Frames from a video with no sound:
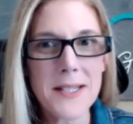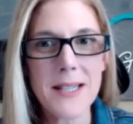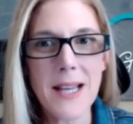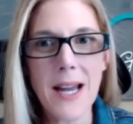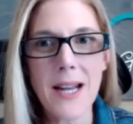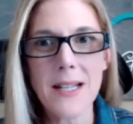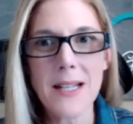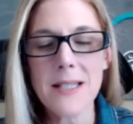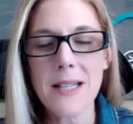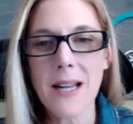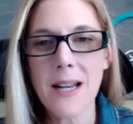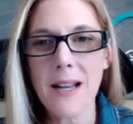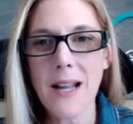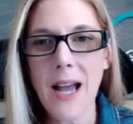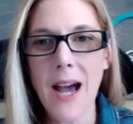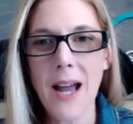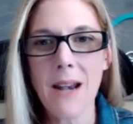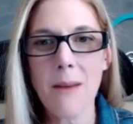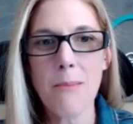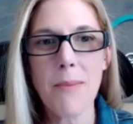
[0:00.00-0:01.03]
that is going to
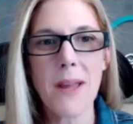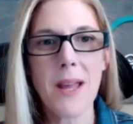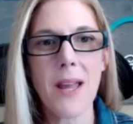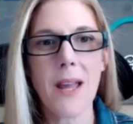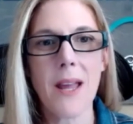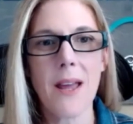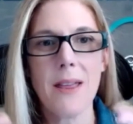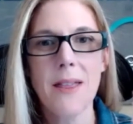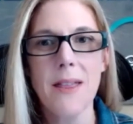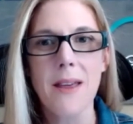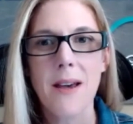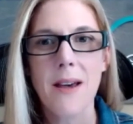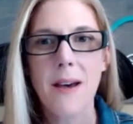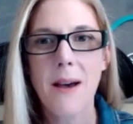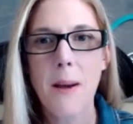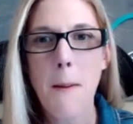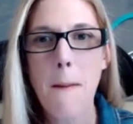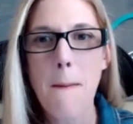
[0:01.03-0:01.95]
kind of be the